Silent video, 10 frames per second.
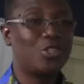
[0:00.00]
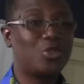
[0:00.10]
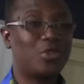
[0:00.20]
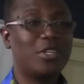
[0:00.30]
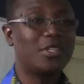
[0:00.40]
the
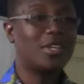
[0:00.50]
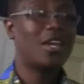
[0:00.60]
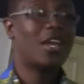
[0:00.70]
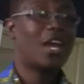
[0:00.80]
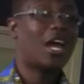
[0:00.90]
street
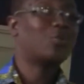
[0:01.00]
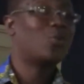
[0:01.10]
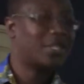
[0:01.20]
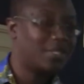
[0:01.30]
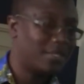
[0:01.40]
at
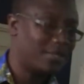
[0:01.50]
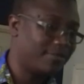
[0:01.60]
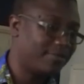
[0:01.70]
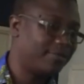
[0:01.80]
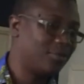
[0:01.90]
1 cedi.
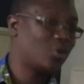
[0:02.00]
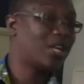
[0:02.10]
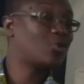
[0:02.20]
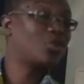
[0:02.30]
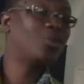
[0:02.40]
So
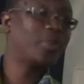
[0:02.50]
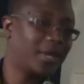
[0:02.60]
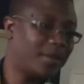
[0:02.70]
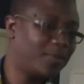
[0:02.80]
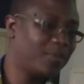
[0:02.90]
that's what you pay.
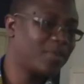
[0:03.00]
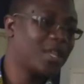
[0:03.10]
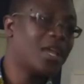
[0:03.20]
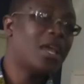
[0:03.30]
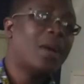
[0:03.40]

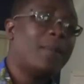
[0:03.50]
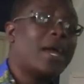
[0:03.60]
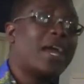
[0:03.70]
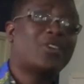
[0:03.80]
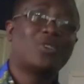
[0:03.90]

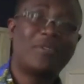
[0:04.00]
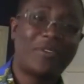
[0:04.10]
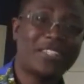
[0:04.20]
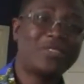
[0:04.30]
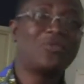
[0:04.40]
By actual
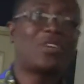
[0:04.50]
fact, if you